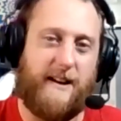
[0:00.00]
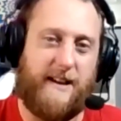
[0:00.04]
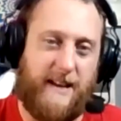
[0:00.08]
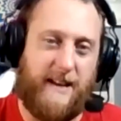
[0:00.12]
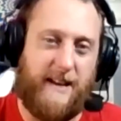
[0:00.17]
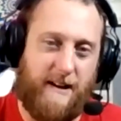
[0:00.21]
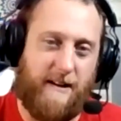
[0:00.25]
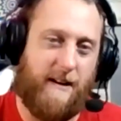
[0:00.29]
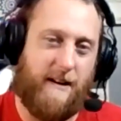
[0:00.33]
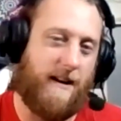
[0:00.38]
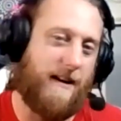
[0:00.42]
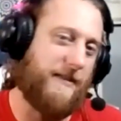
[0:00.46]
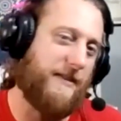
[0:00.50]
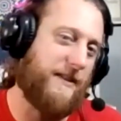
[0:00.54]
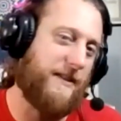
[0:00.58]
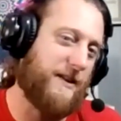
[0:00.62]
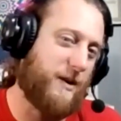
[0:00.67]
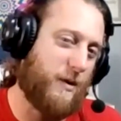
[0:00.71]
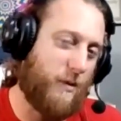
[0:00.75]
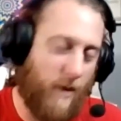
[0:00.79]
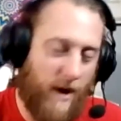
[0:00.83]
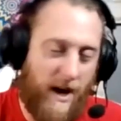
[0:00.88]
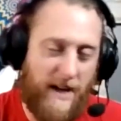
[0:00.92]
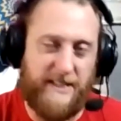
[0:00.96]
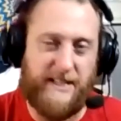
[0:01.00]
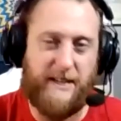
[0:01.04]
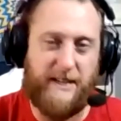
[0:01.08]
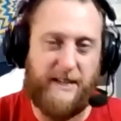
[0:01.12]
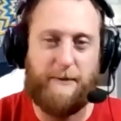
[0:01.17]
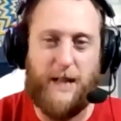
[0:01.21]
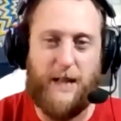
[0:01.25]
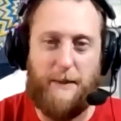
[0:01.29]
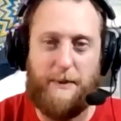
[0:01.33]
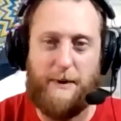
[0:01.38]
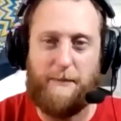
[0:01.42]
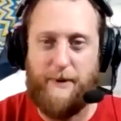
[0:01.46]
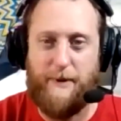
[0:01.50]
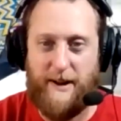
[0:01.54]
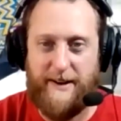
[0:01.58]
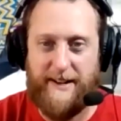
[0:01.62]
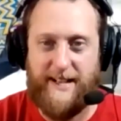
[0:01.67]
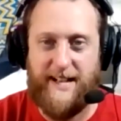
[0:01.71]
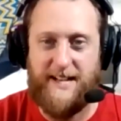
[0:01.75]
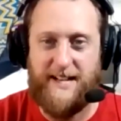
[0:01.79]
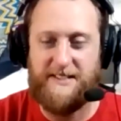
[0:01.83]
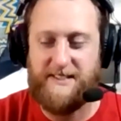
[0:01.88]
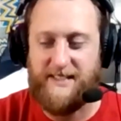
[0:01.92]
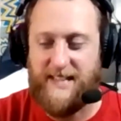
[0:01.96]
here on the Quantum Global
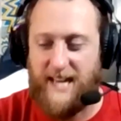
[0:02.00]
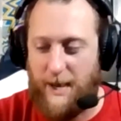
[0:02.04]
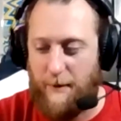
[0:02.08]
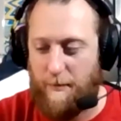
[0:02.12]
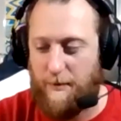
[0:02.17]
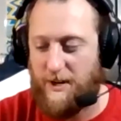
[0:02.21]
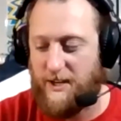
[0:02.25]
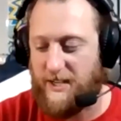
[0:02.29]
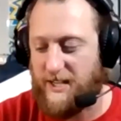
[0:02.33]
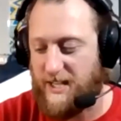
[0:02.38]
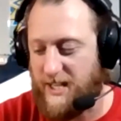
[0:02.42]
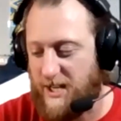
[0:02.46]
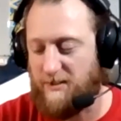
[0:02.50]
Broadcasting Network,